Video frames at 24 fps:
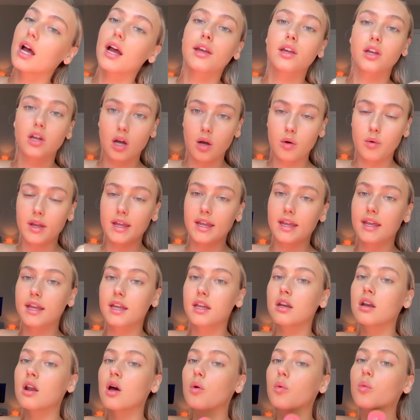I go
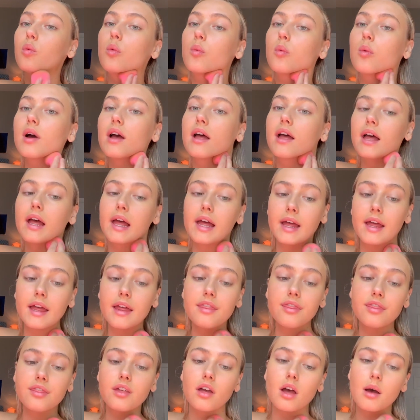in with
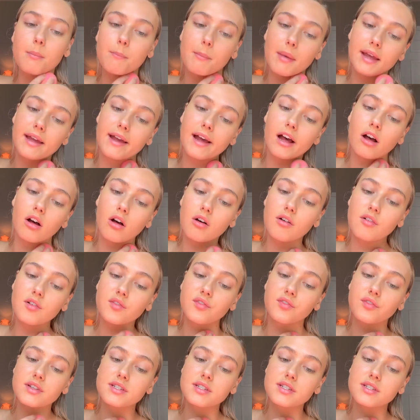my e.l.f.